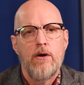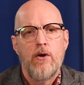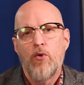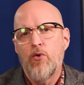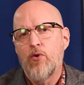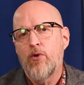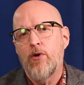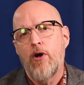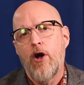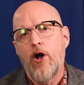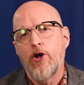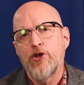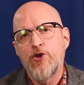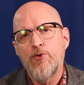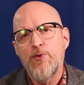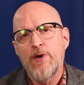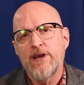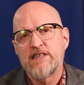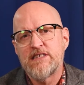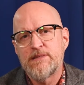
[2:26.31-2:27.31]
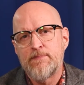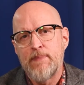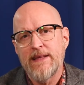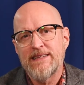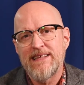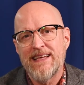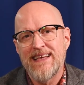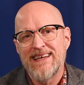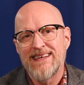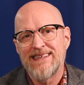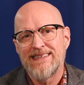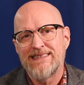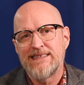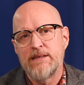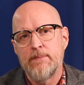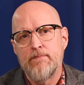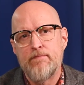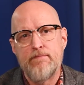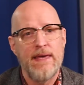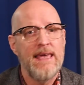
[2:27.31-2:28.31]
Or are you expecting it
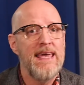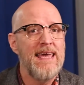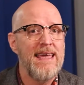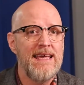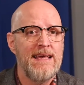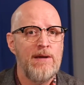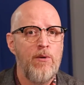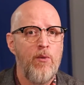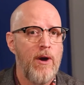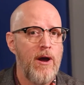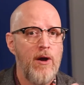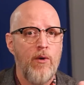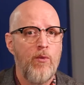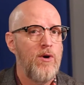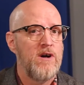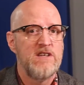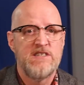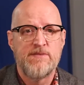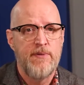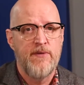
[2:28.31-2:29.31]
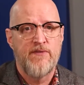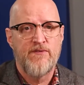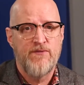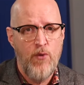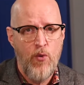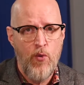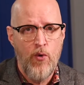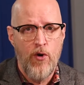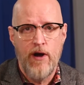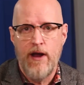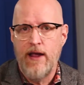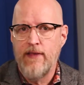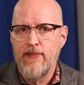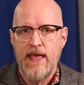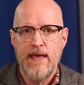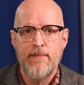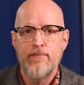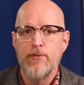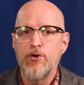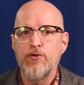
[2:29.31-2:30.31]
to be where it was before and
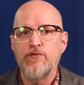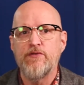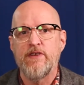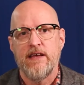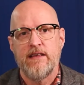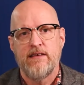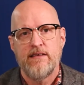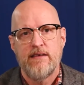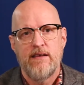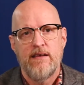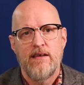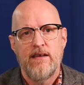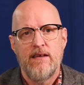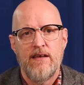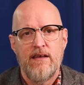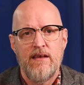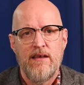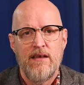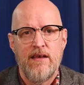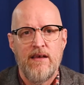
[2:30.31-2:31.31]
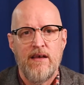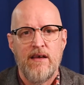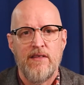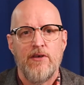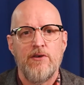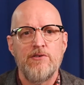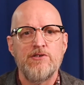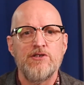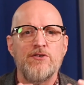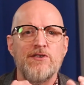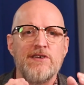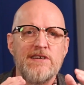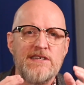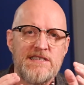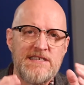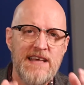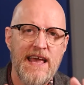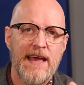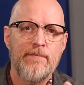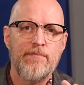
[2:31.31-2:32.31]
they moved it? Those are
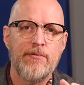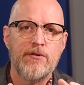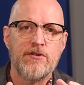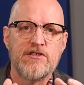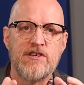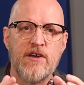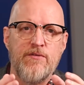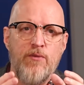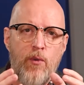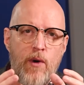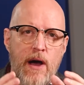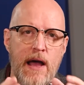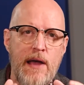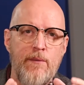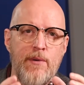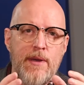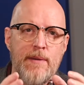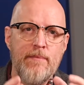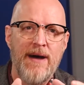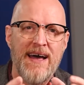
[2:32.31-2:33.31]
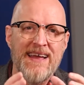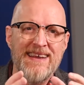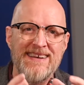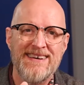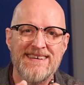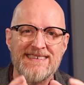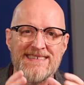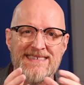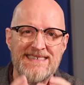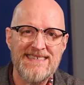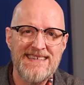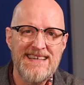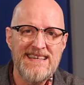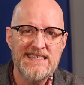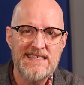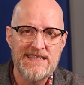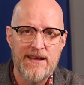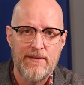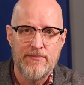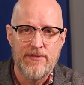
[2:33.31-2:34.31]
examples of why we might not see
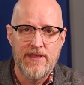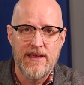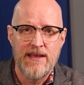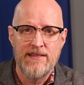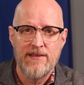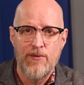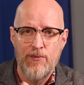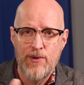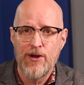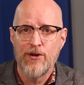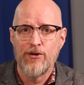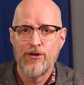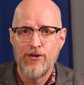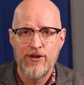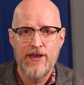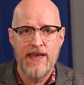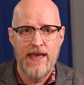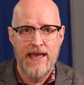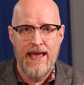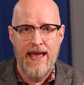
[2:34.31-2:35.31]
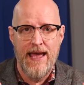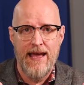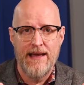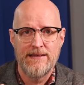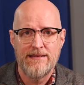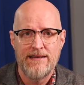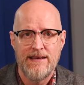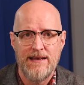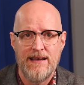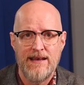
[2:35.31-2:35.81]
something that we are looking at,